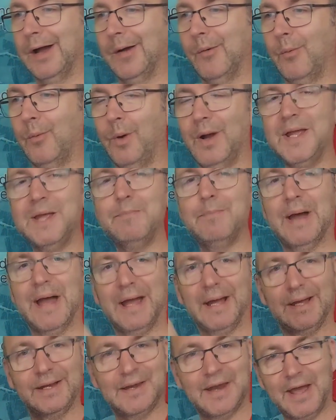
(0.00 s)
way
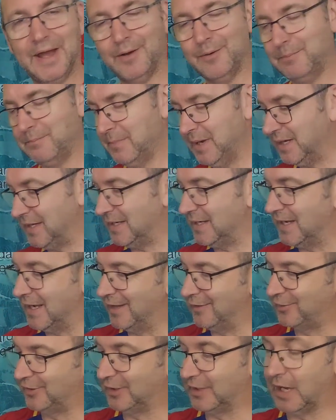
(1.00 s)
back now, many
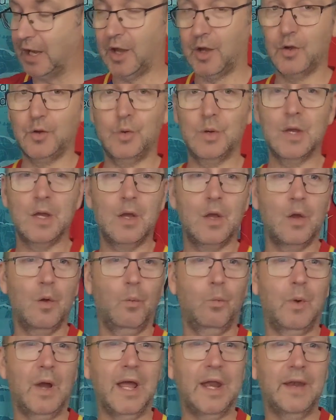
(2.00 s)
years ago,
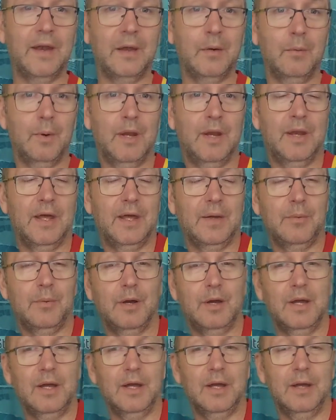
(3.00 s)
when they
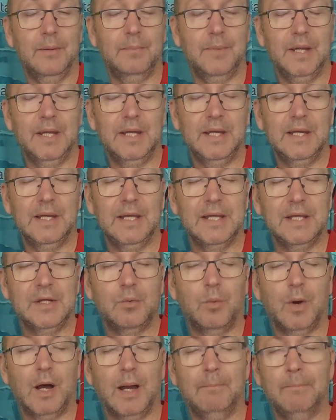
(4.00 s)
were in
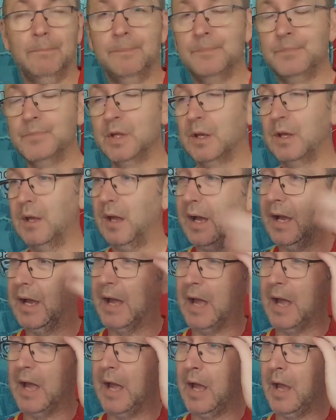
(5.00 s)
League One.
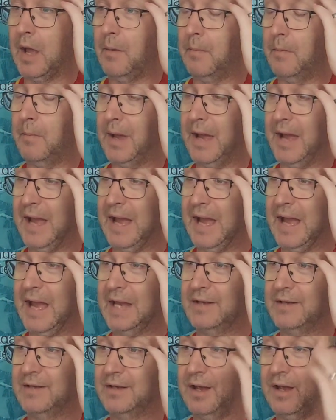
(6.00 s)

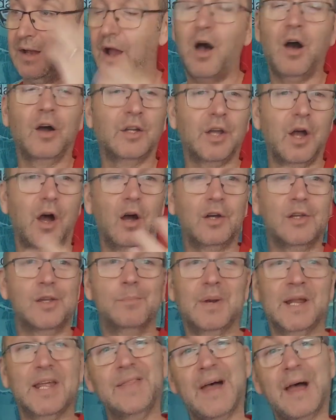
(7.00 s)
And
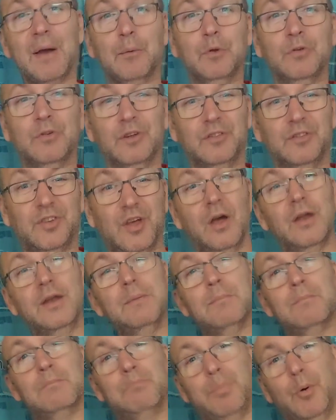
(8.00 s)
arguably that was a
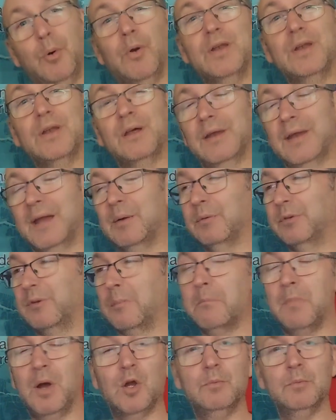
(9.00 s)
turning point, and that was a
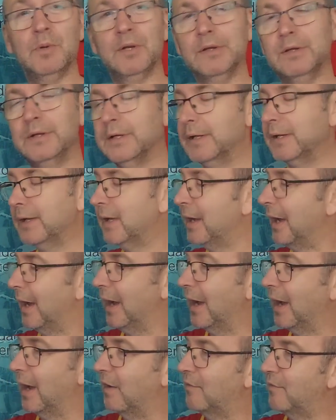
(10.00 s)
moment
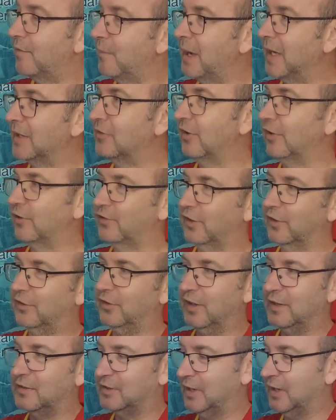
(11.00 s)
for Manchester
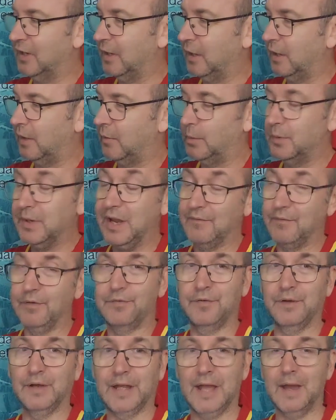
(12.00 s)
City I will never
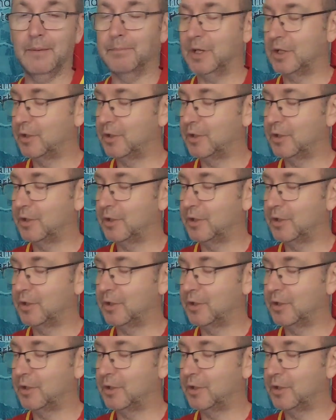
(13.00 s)
forget,